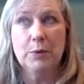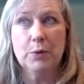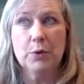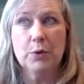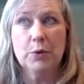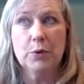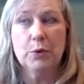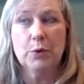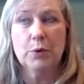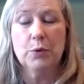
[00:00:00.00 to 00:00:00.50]

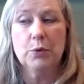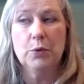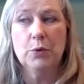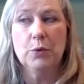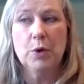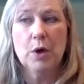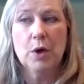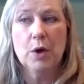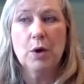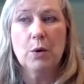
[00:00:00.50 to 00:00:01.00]

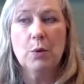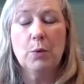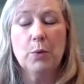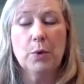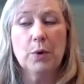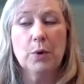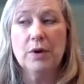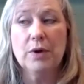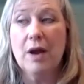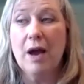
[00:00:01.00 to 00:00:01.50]
who
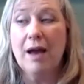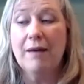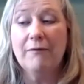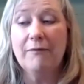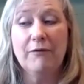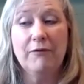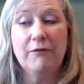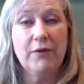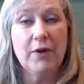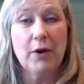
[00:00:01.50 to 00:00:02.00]
were not
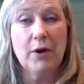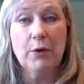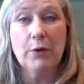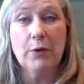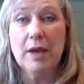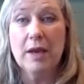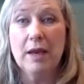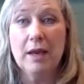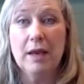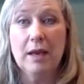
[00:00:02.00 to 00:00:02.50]

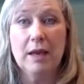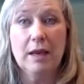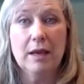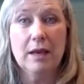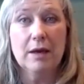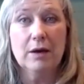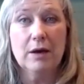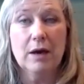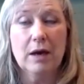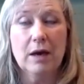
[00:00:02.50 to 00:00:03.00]
very
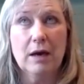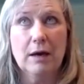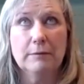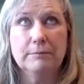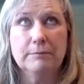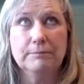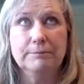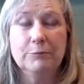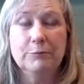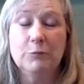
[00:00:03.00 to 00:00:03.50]

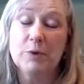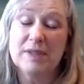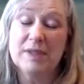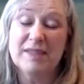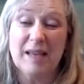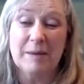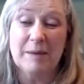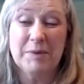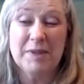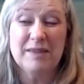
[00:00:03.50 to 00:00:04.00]

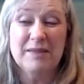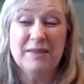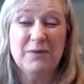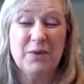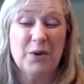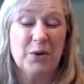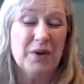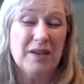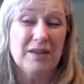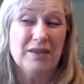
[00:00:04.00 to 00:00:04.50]
receptive
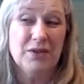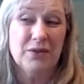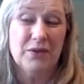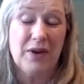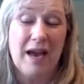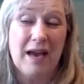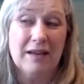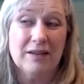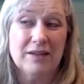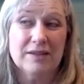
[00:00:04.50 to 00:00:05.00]
or
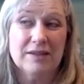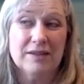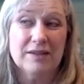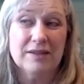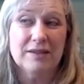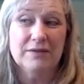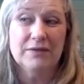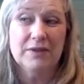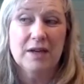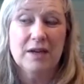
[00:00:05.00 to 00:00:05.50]
interactive
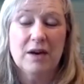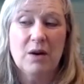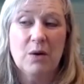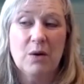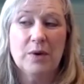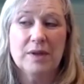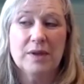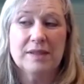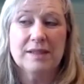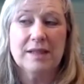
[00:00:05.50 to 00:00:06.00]

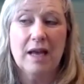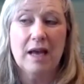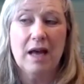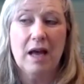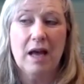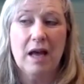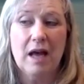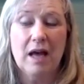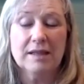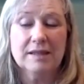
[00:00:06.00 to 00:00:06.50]
with
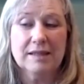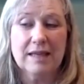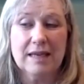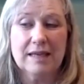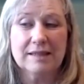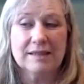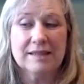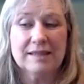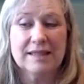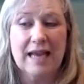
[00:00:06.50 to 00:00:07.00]
us
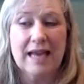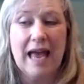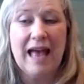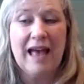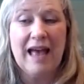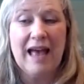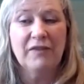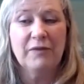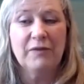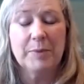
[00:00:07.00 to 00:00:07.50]
as
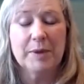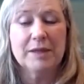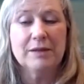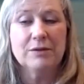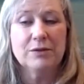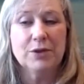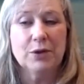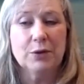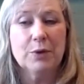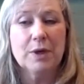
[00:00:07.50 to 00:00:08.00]
staff, but
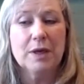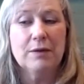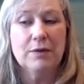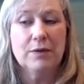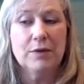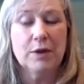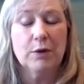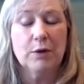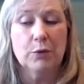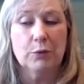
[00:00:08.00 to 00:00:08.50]
during
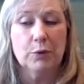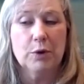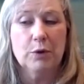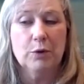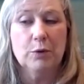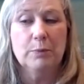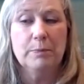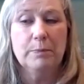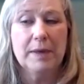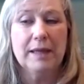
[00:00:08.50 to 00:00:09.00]
the
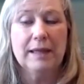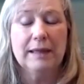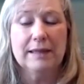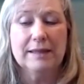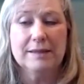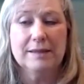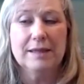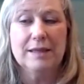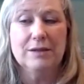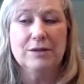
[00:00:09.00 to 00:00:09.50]
group and
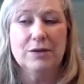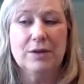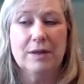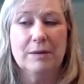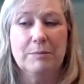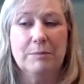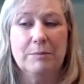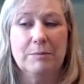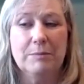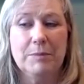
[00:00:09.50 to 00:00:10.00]
listening to the
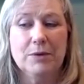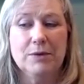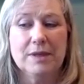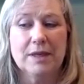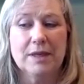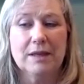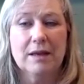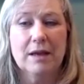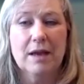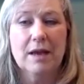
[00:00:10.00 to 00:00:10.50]
music,
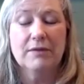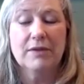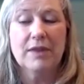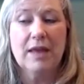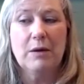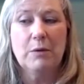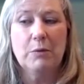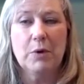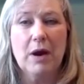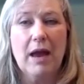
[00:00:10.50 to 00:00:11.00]
they
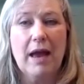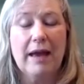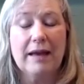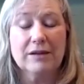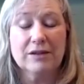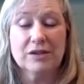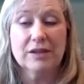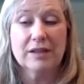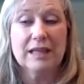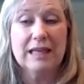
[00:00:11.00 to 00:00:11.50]
were
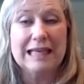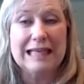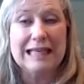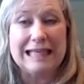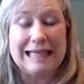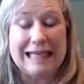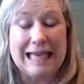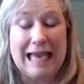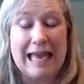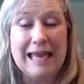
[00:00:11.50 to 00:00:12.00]
actually
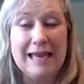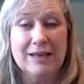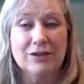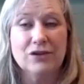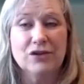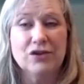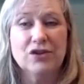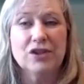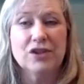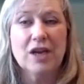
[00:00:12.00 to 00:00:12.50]

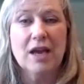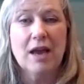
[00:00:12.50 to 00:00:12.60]
engaged